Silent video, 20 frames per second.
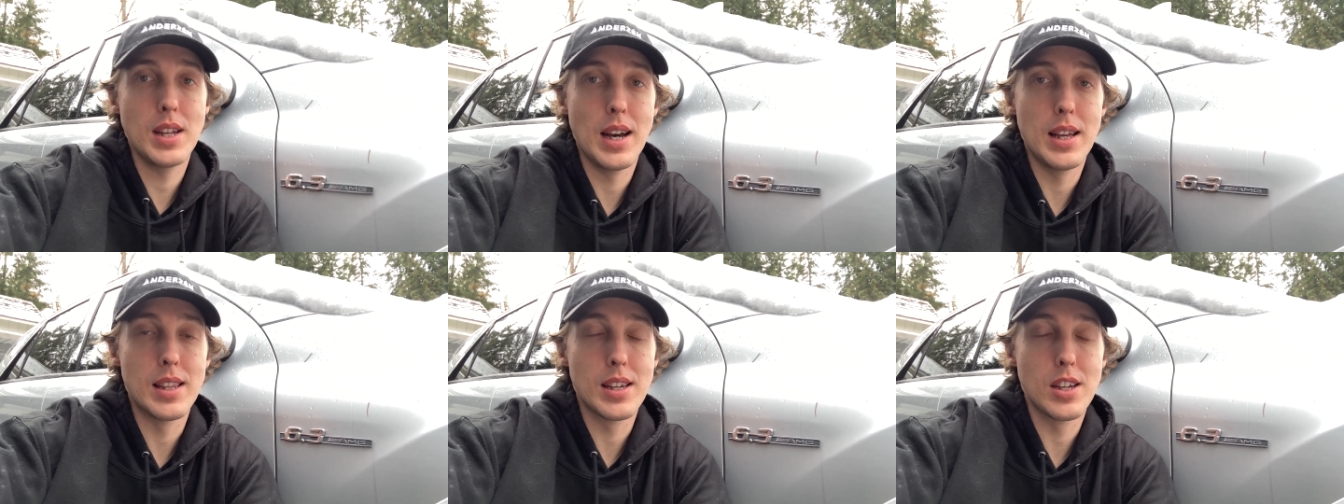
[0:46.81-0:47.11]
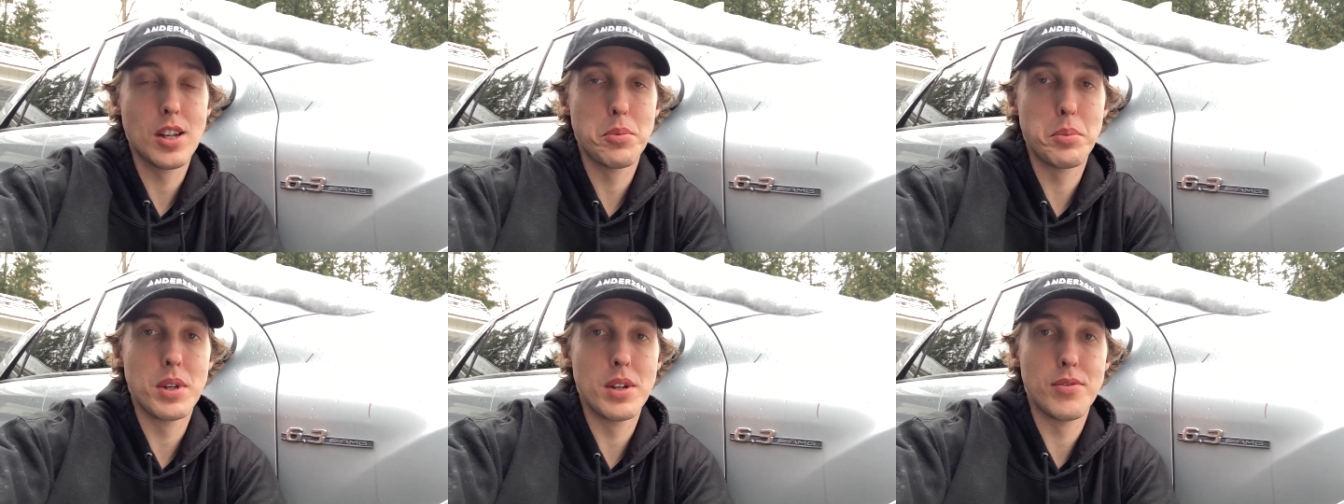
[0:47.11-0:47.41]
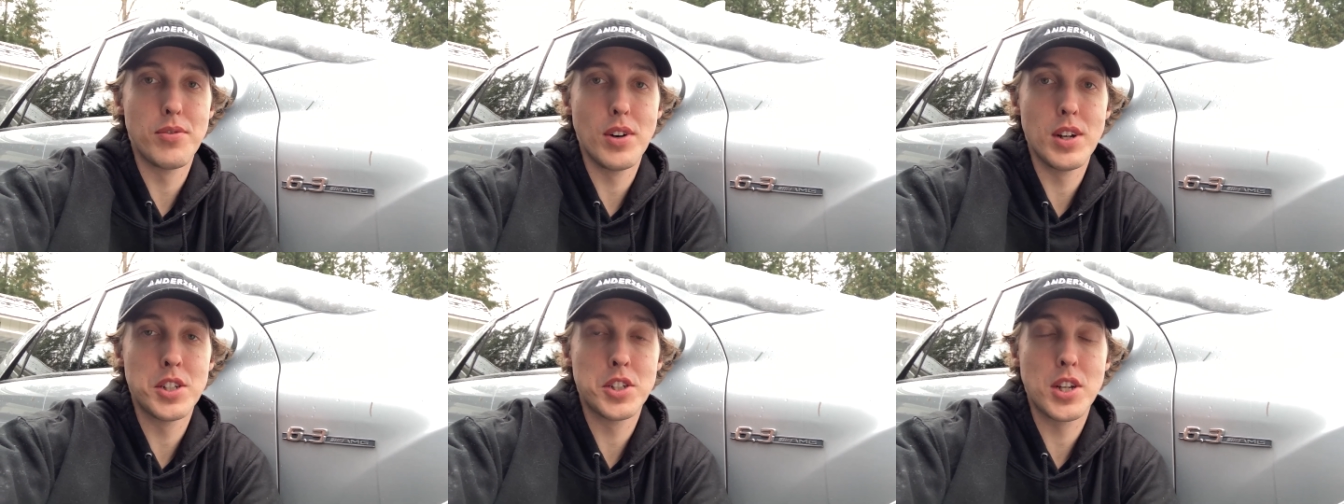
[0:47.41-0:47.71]
I think it'll be
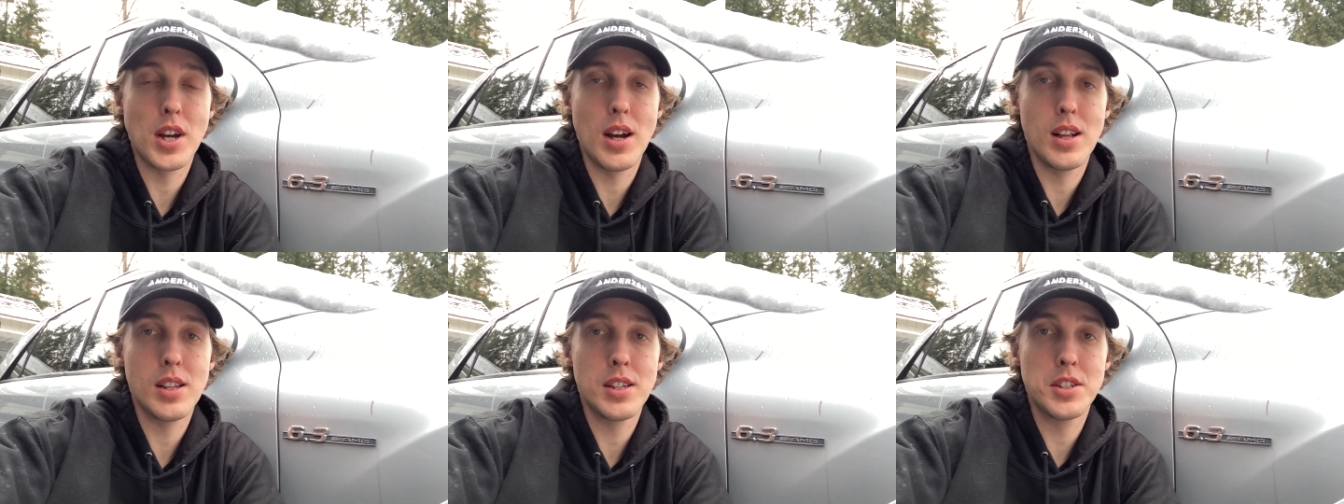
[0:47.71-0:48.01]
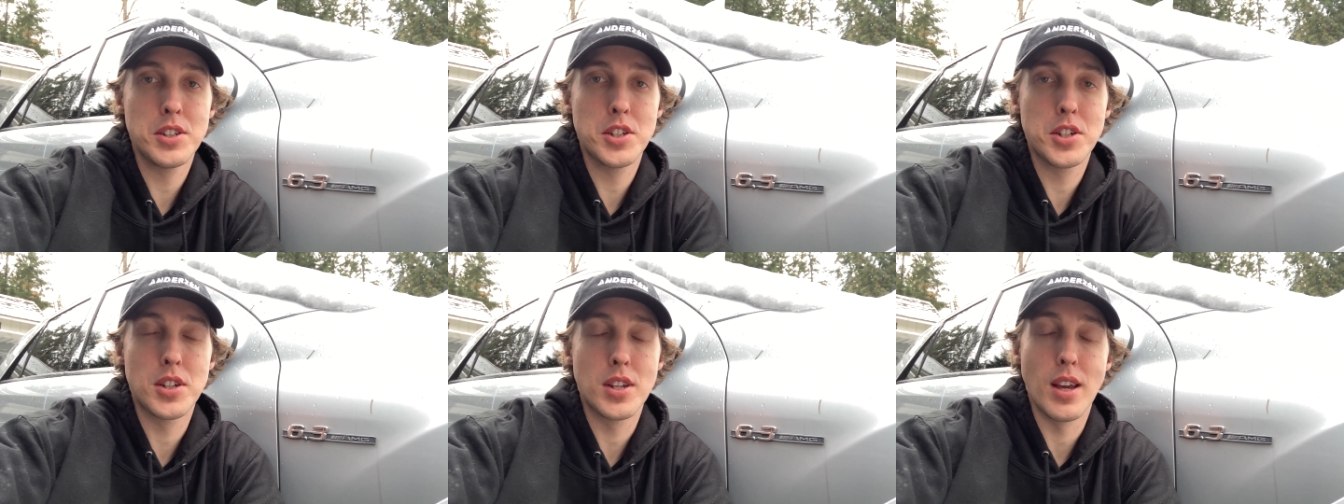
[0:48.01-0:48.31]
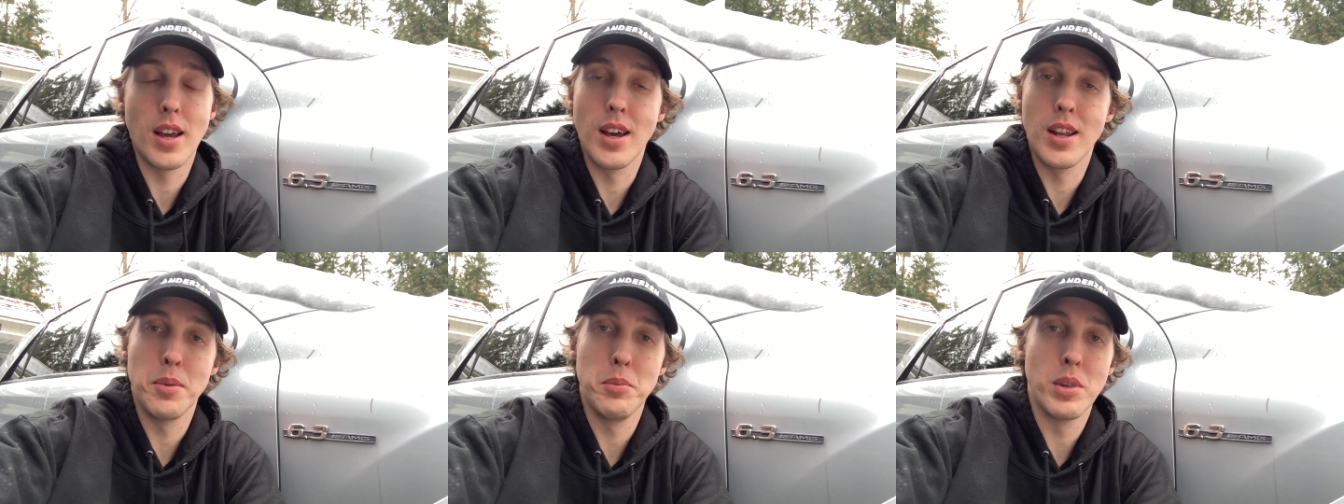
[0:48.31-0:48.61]
a fun challenge
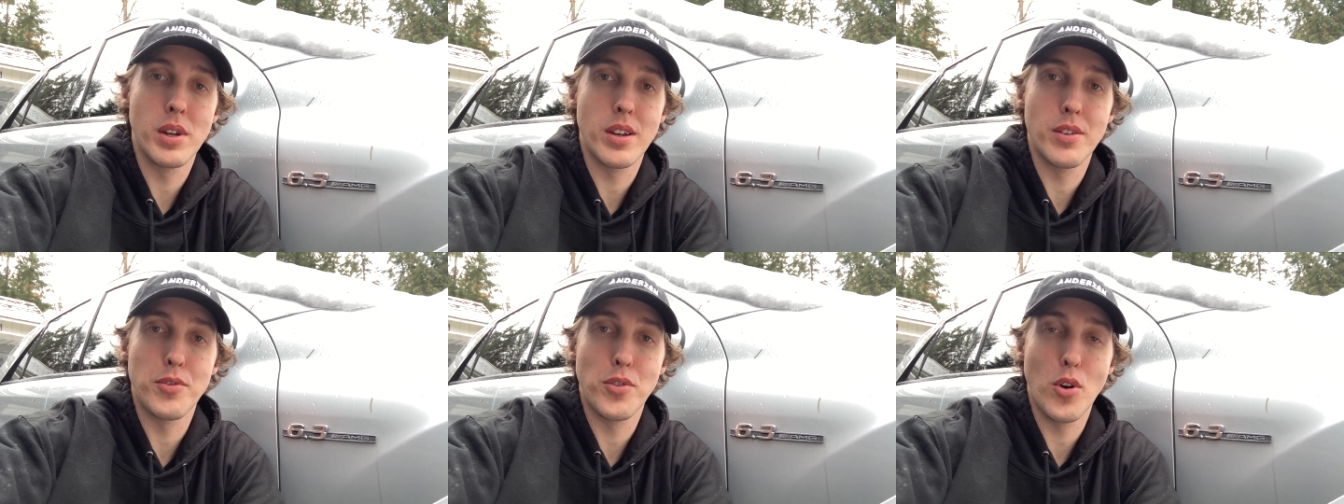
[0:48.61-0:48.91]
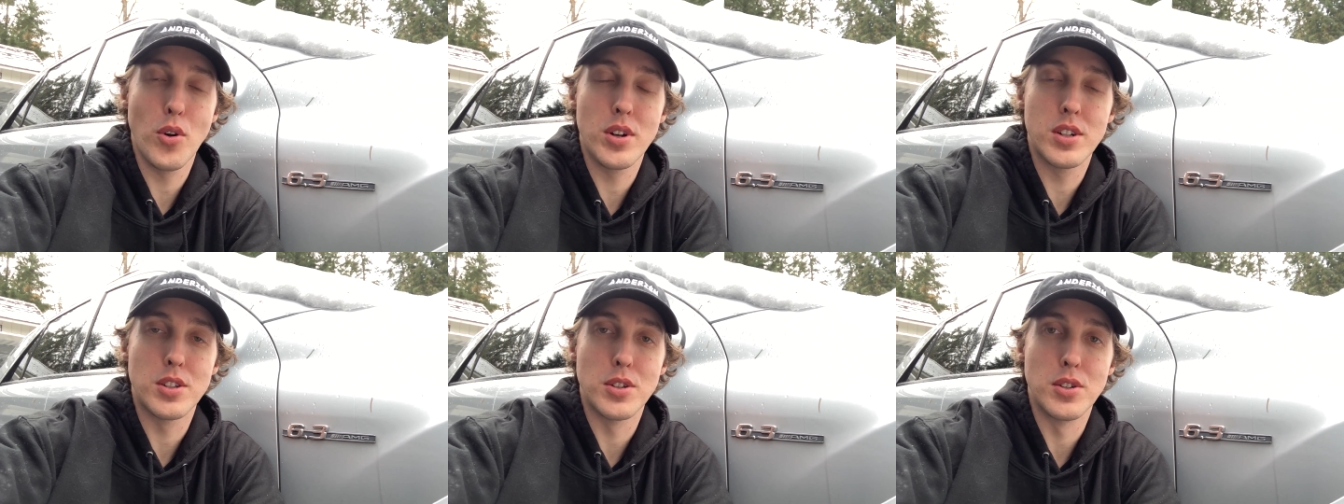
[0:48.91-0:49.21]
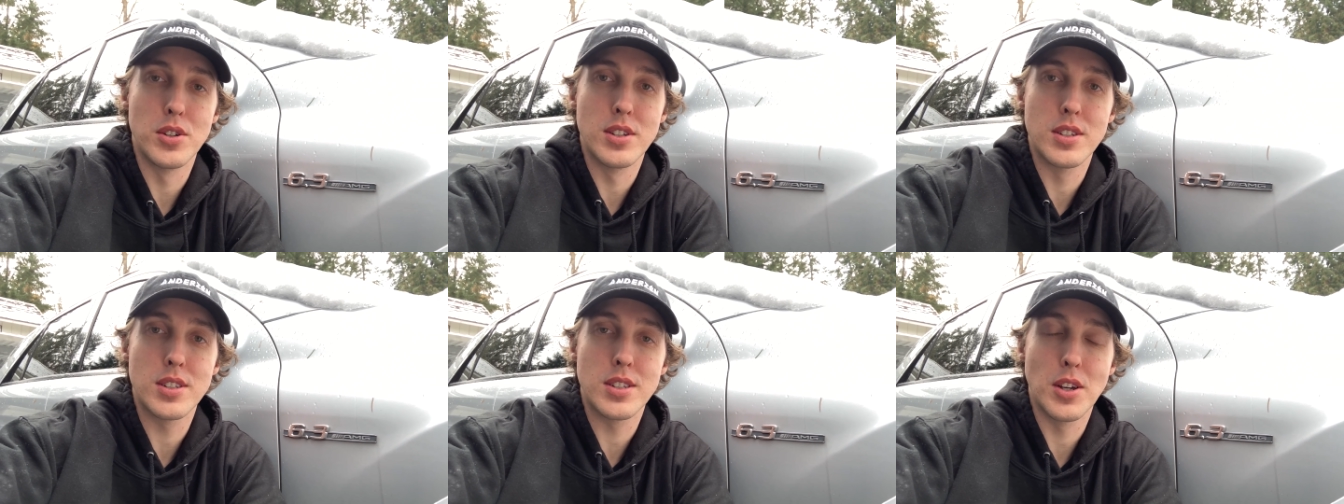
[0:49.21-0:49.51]
and I'm looking forward to it.